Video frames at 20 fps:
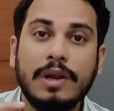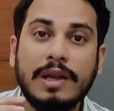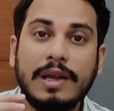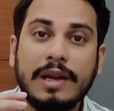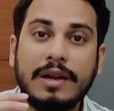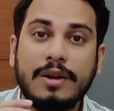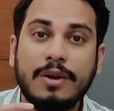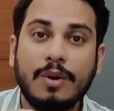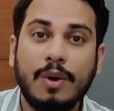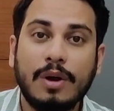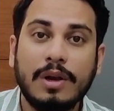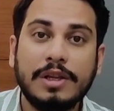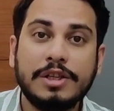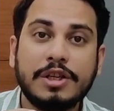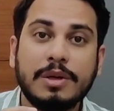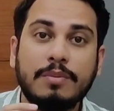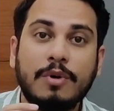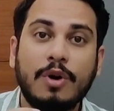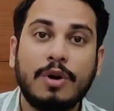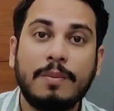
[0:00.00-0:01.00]
will get
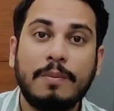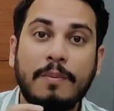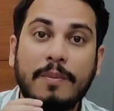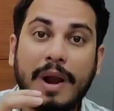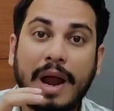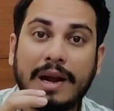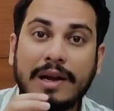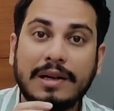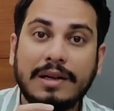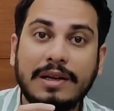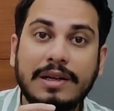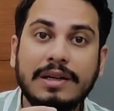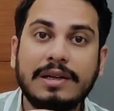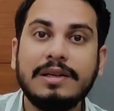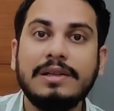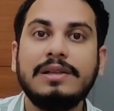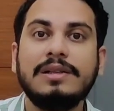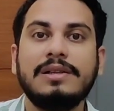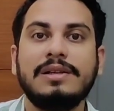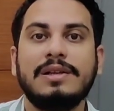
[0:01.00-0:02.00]
knowledge about
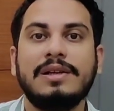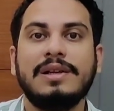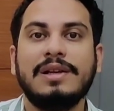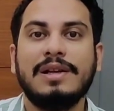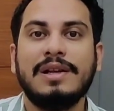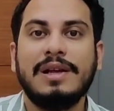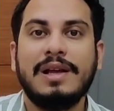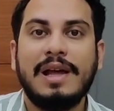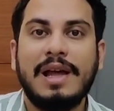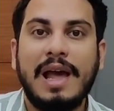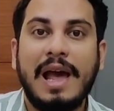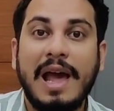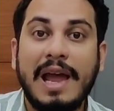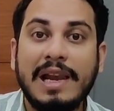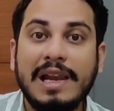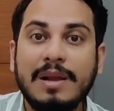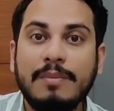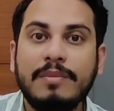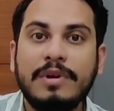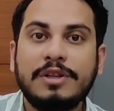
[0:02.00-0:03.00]
practical
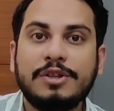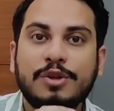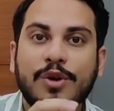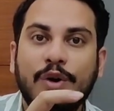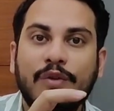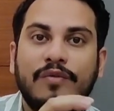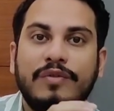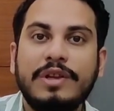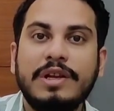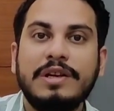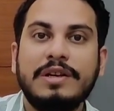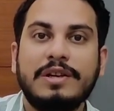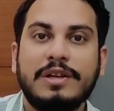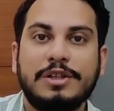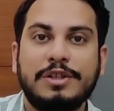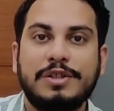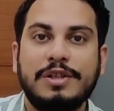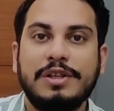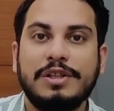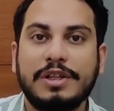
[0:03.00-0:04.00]
elements of the
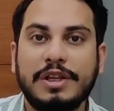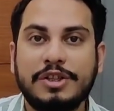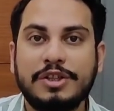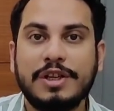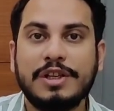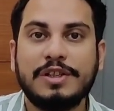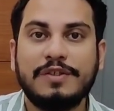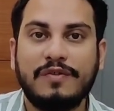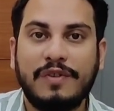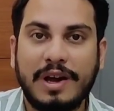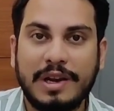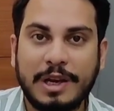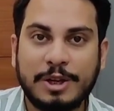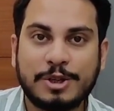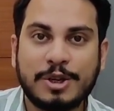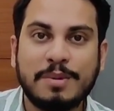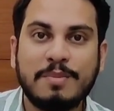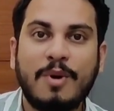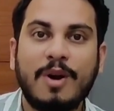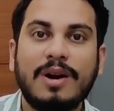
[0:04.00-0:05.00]
industry, such as
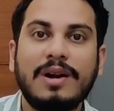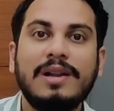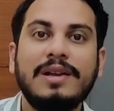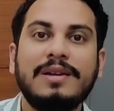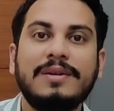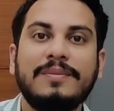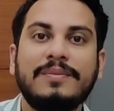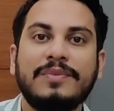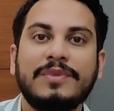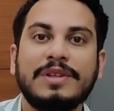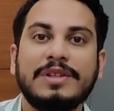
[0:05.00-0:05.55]
financial modeling,